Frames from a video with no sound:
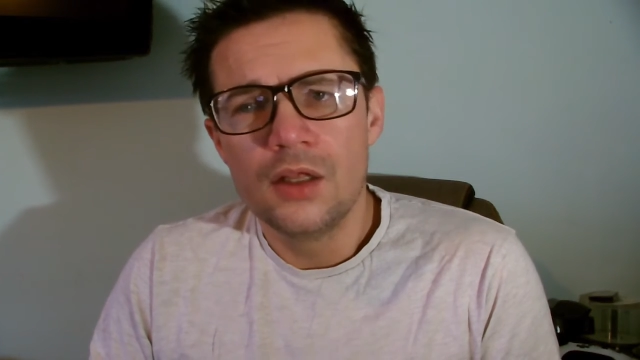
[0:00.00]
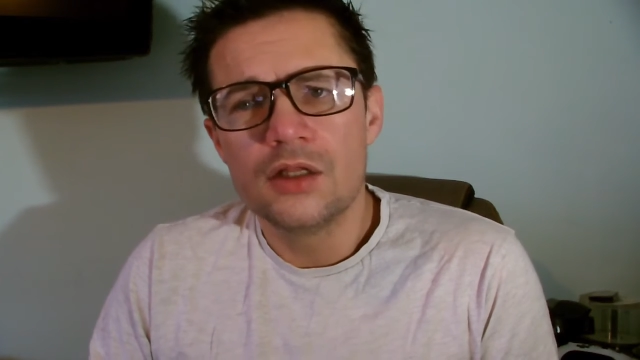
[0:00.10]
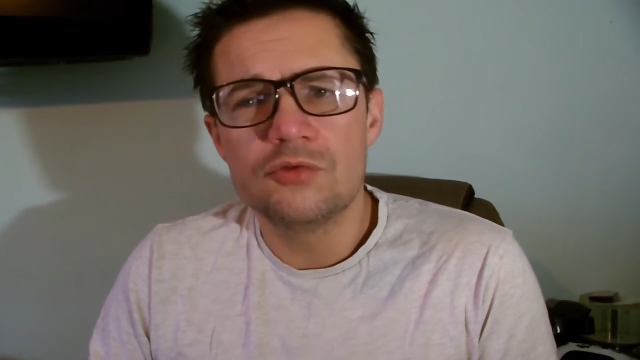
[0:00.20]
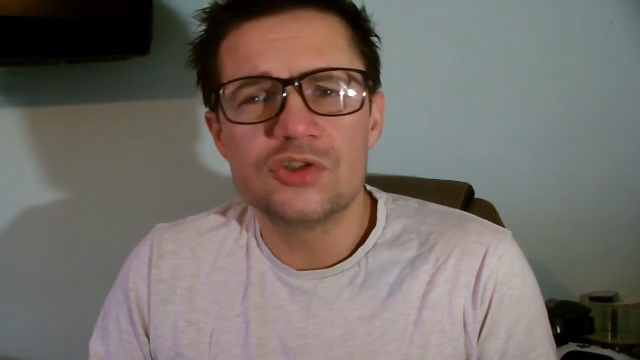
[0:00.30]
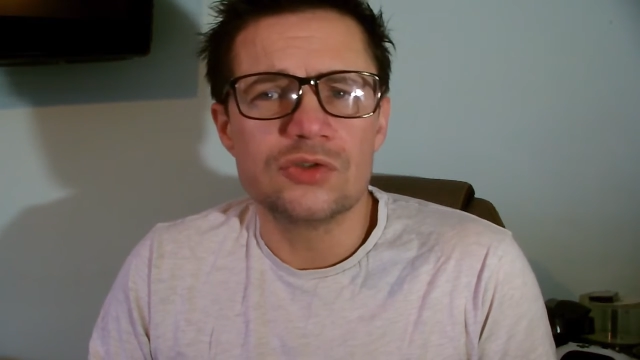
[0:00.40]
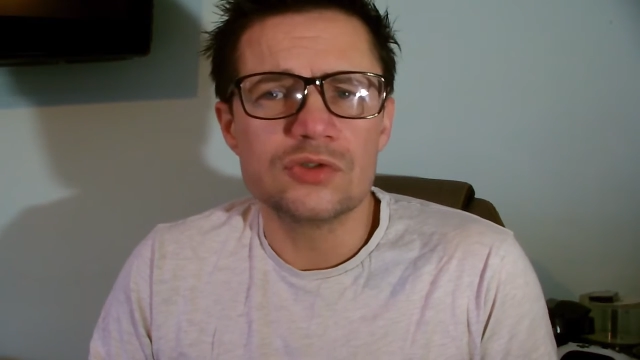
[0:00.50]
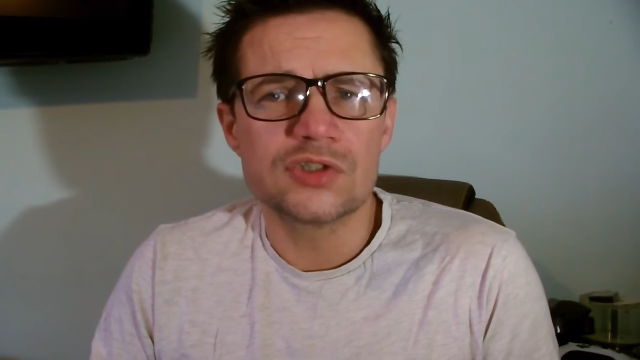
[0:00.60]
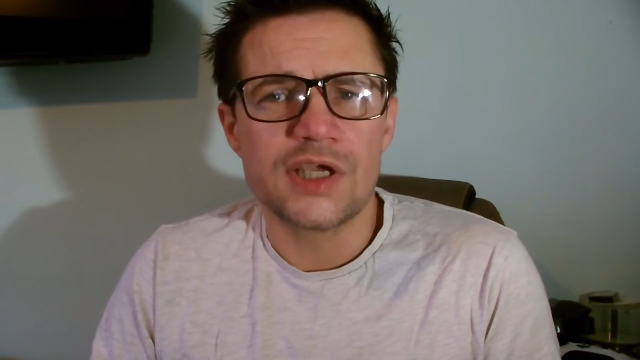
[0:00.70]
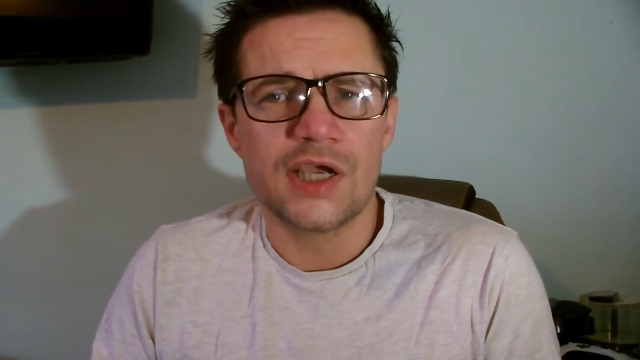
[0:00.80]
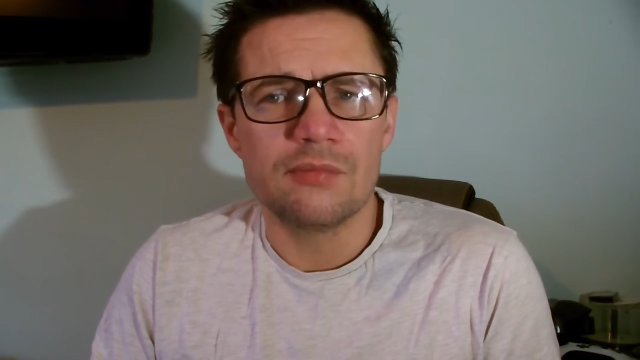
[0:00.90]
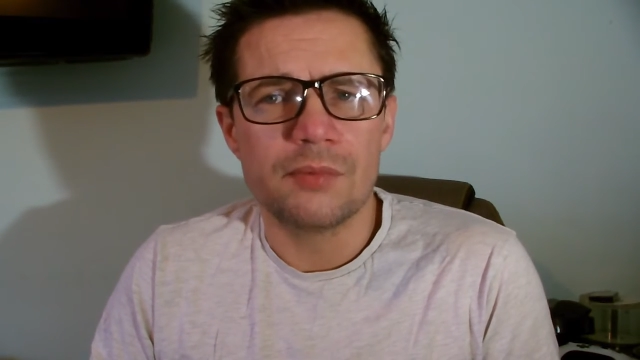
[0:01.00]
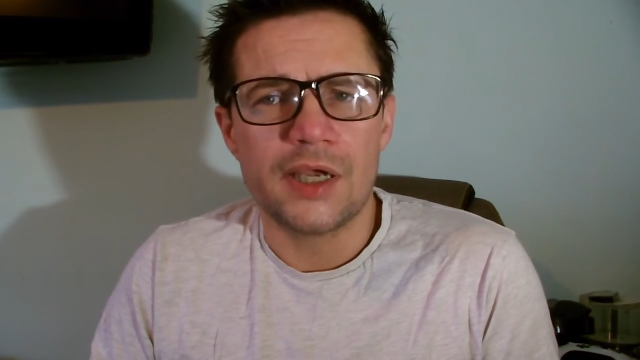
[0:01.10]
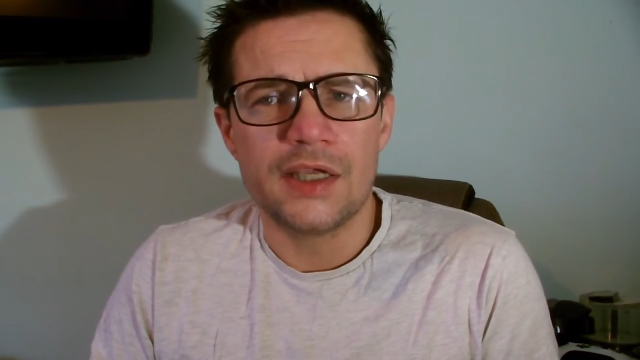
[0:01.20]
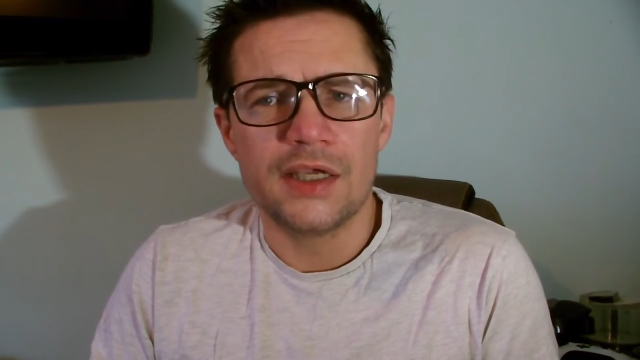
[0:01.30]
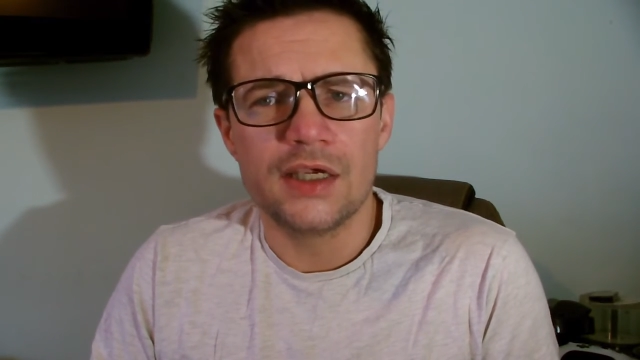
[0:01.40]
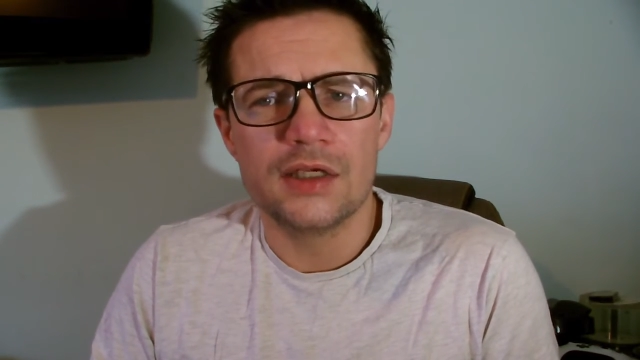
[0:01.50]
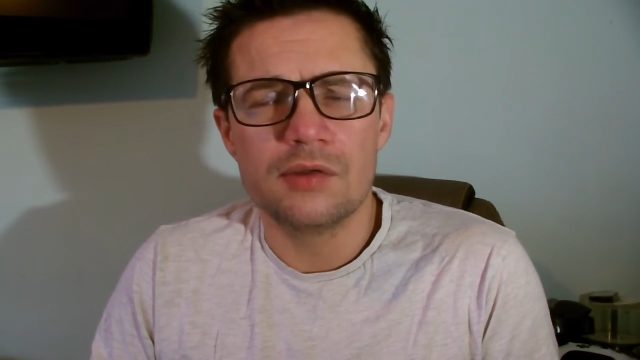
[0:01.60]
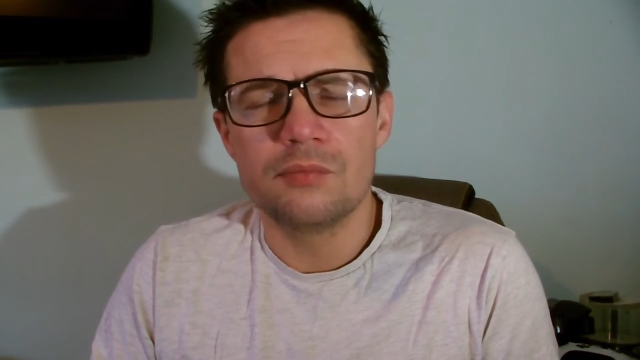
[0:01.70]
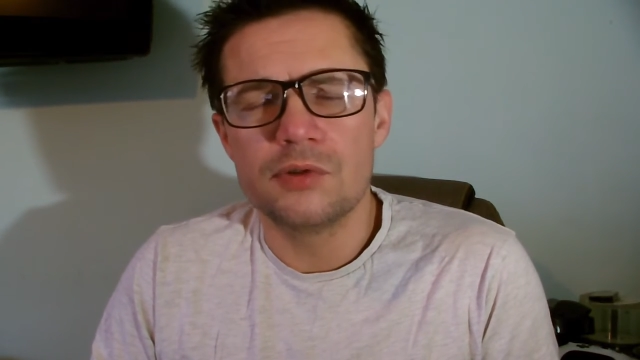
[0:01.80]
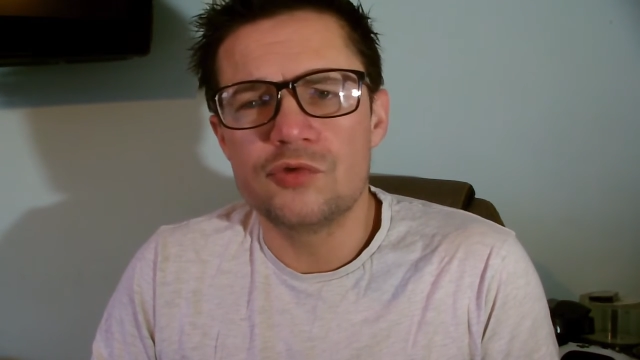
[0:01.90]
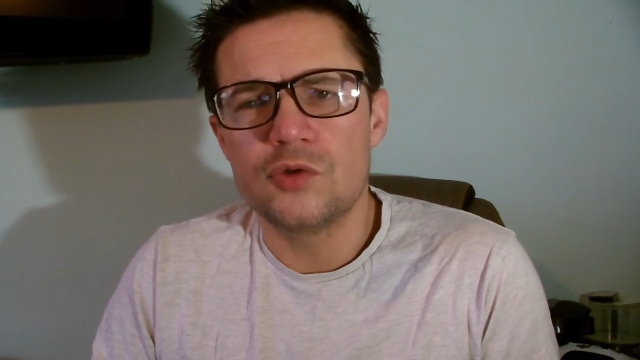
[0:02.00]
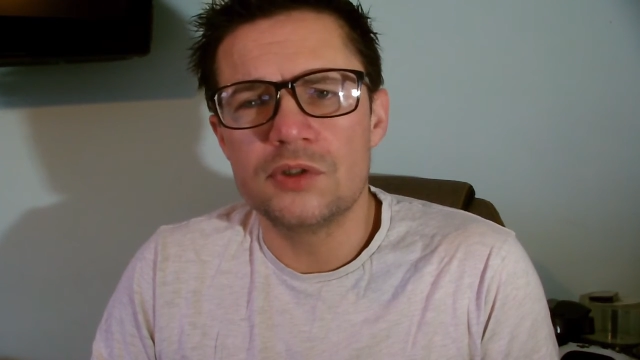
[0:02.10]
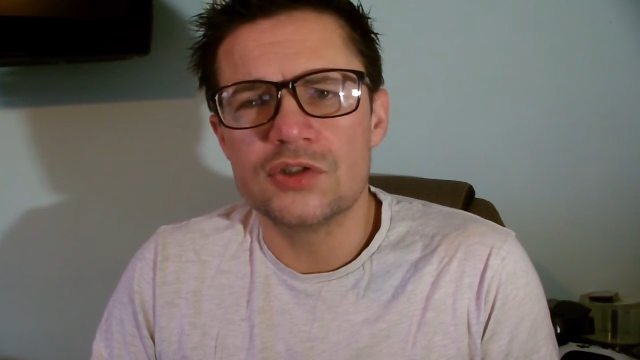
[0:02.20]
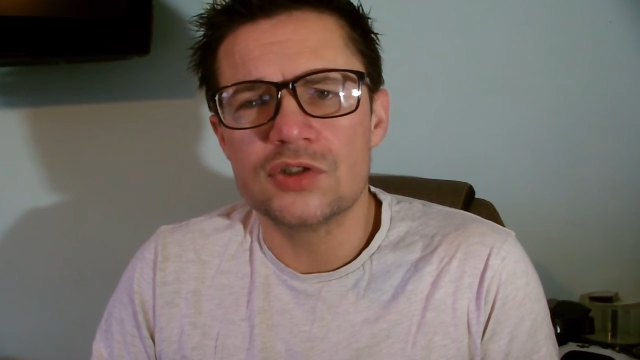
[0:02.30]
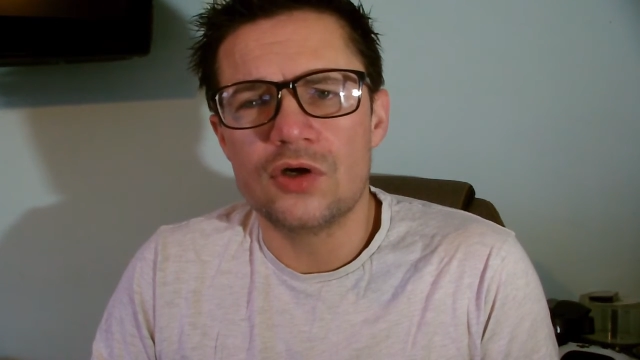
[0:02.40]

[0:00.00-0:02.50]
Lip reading: The results came back in. Performance